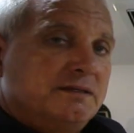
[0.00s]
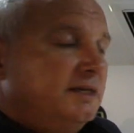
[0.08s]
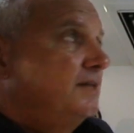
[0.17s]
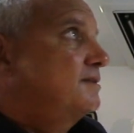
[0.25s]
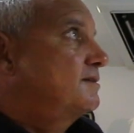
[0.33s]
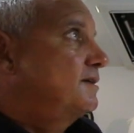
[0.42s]

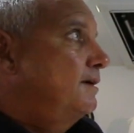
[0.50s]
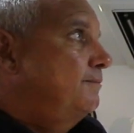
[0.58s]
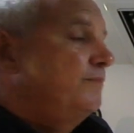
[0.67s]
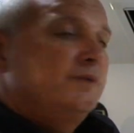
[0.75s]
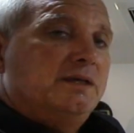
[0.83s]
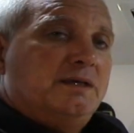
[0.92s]

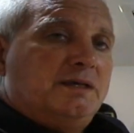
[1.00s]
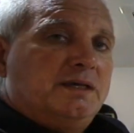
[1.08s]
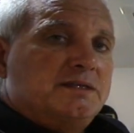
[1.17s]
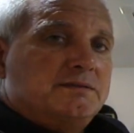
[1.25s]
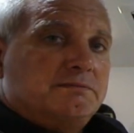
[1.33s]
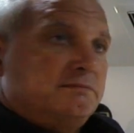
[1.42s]

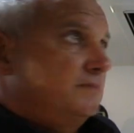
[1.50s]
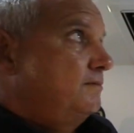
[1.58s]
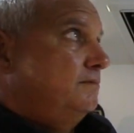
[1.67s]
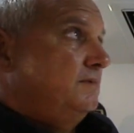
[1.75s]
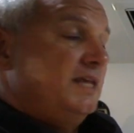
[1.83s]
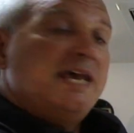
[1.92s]

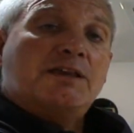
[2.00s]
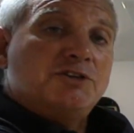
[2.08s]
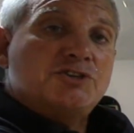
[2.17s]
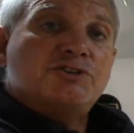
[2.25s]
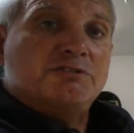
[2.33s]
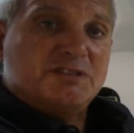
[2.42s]
The air
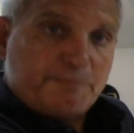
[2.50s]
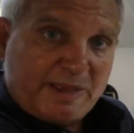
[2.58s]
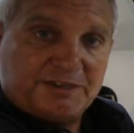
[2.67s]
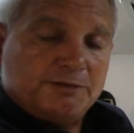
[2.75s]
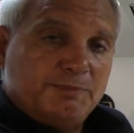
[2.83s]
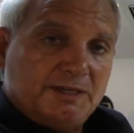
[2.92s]
conditioner is
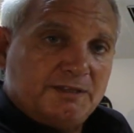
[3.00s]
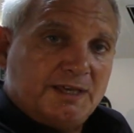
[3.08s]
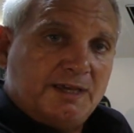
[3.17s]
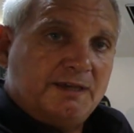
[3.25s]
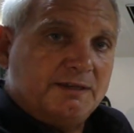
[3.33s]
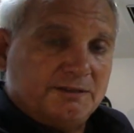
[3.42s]
meant to be
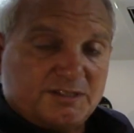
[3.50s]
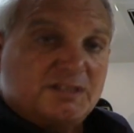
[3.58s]
there, it's